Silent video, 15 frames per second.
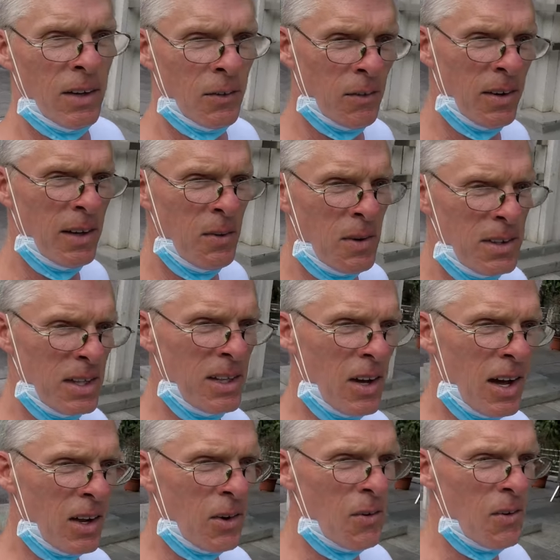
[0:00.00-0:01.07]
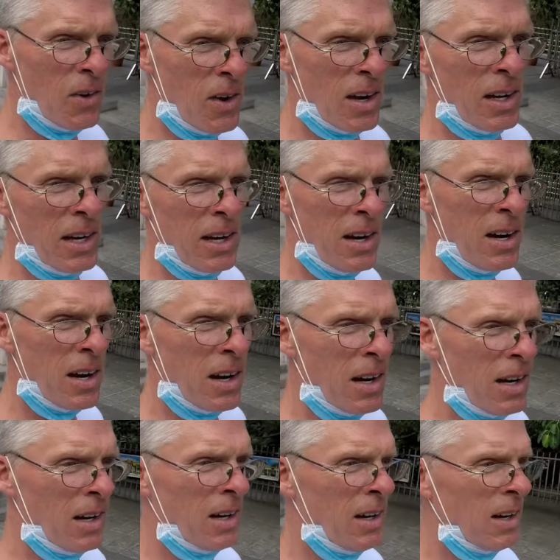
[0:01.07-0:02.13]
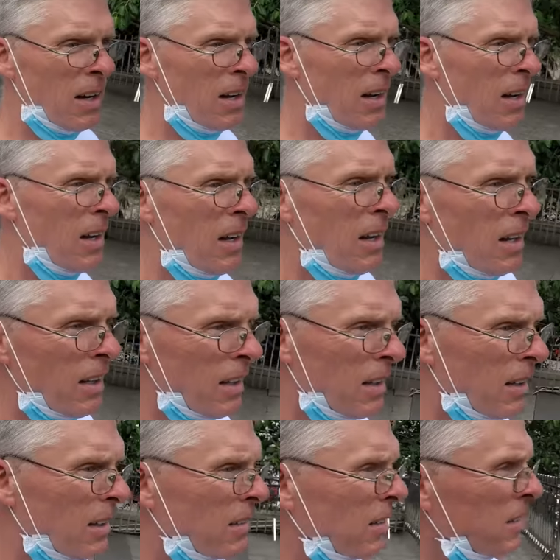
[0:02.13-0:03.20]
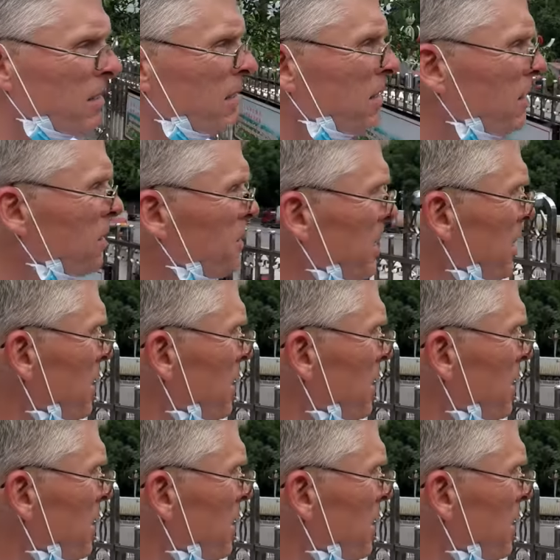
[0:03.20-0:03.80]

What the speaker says: Wonder what they got going on here. Oh my